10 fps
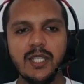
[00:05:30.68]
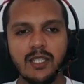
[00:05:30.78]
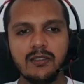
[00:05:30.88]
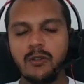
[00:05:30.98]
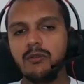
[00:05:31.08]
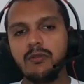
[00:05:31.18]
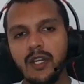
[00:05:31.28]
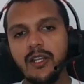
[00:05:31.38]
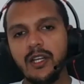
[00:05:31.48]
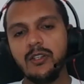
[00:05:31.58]
Yes. So
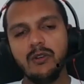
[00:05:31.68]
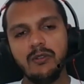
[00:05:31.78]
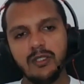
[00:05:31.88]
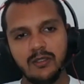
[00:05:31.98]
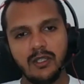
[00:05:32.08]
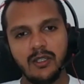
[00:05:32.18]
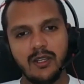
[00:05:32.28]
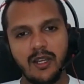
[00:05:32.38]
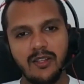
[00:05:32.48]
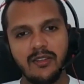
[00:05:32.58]
I I always
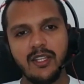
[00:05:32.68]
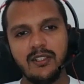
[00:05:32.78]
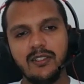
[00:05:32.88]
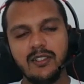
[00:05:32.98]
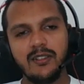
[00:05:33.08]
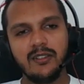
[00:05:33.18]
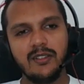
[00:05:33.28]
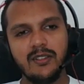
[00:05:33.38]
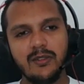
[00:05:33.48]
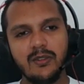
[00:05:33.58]
uh, had that uh,
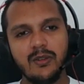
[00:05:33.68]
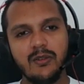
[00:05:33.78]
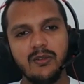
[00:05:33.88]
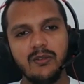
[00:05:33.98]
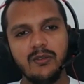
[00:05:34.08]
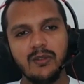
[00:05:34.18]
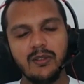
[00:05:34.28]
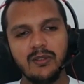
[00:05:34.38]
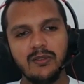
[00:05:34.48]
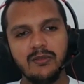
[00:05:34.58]
you know
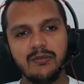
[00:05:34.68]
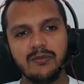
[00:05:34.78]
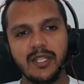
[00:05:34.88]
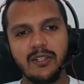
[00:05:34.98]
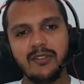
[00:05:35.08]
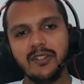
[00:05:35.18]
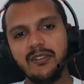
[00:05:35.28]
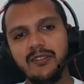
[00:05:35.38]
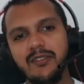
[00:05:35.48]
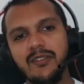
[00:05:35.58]
uh, that
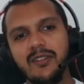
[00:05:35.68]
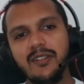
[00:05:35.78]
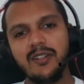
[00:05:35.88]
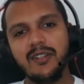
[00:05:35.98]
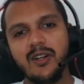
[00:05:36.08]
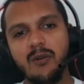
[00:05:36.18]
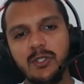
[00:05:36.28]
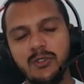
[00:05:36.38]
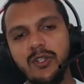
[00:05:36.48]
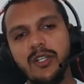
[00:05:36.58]

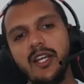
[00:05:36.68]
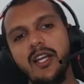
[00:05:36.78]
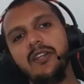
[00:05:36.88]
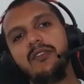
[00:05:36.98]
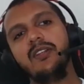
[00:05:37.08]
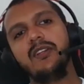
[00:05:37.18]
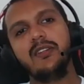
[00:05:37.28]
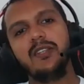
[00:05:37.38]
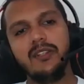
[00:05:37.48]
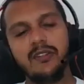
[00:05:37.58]
opportunity and uh,
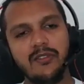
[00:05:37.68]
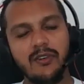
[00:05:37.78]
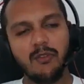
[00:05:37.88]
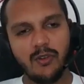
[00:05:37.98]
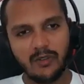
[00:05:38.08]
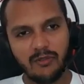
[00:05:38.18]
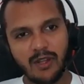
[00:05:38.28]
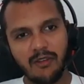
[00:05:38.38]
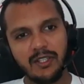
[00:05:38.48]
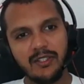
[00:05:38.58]
the reward of
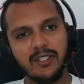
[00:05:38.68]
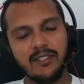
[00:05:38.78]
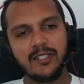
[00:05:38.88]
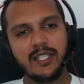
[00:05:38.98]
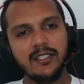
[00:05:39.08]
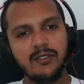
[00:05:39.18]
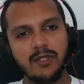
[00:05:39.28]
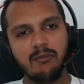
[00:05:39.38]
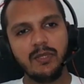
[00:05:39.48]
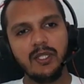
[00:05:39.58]
having these skills
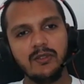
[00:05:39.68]
with me.